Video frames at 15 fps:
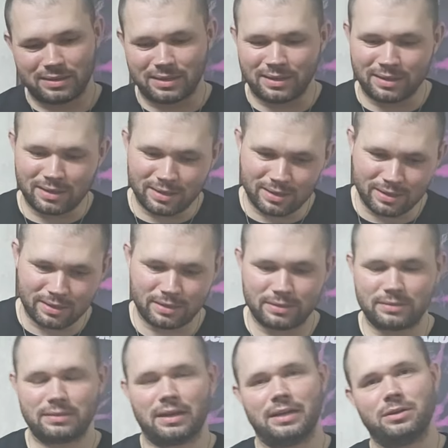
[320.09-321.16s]

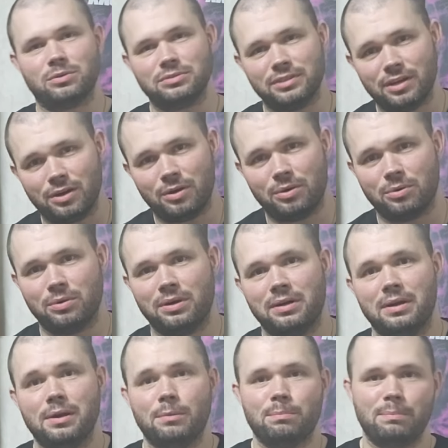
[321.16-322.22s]
I don't know.
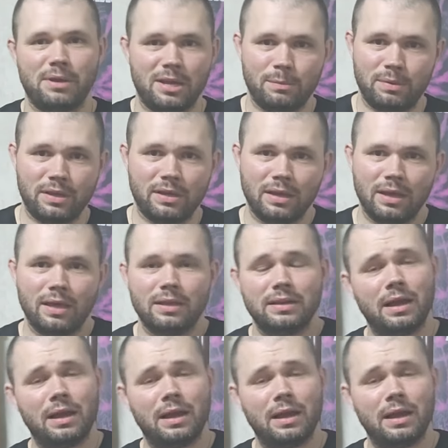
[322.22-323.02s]
Maybe.